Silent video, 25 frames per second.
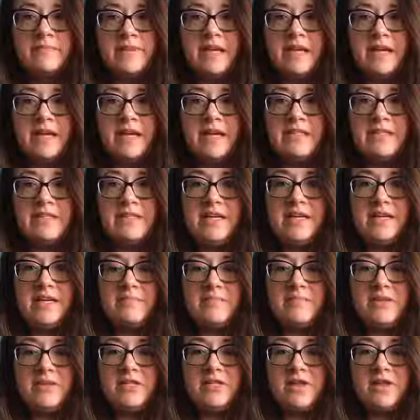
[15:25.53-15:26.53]
is the
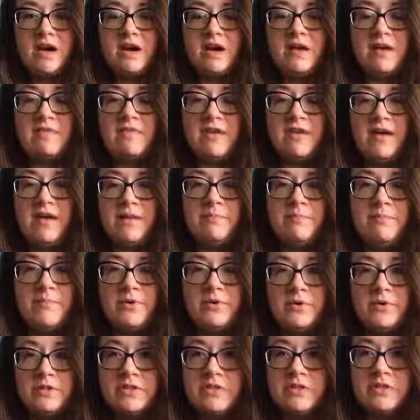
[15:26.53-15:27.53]
image of a
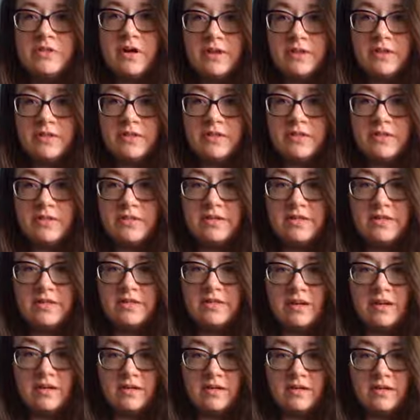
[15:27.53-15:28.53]
bulldog
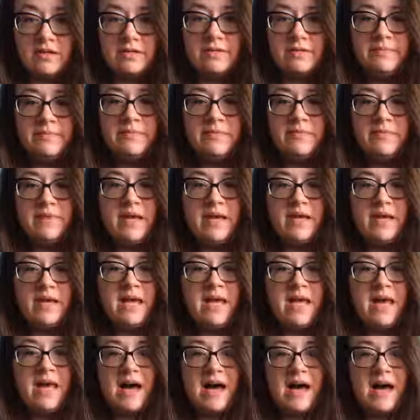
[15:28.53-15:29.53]
skull.
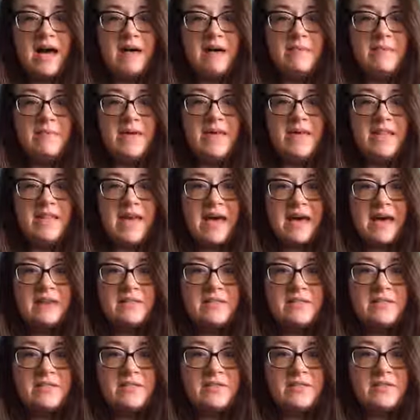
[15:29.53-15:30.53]
And that
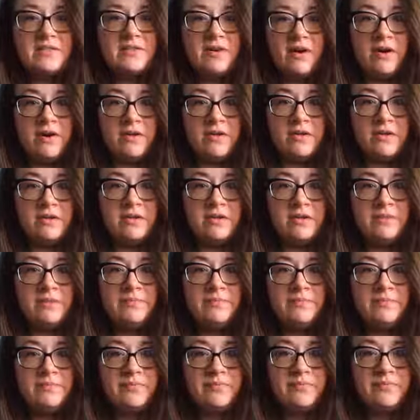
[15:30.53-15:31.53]
skull
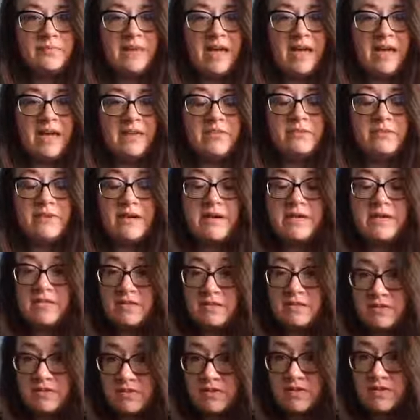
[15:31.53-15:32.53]
and the rest of
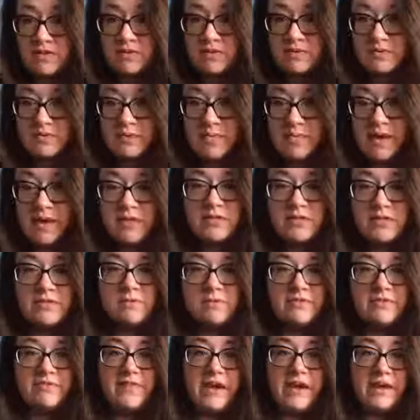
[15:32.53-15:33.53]
the dog's remains were
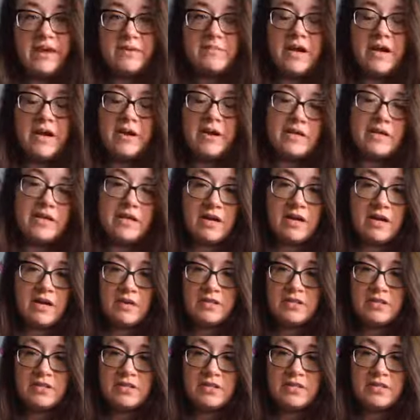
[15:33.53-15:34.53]
found by
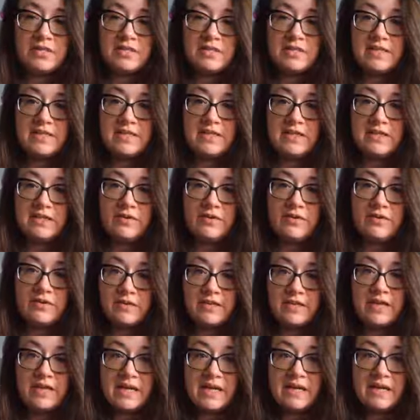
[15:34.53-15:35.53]
archaeologists in the
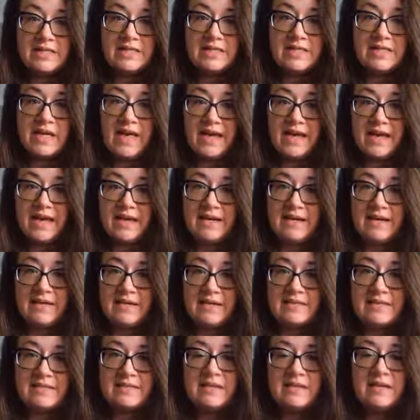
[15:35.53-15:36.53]
early
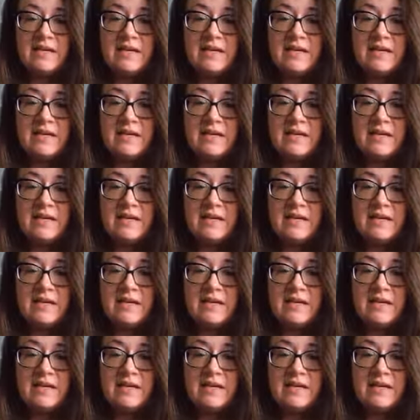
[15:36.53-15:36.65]
1980s.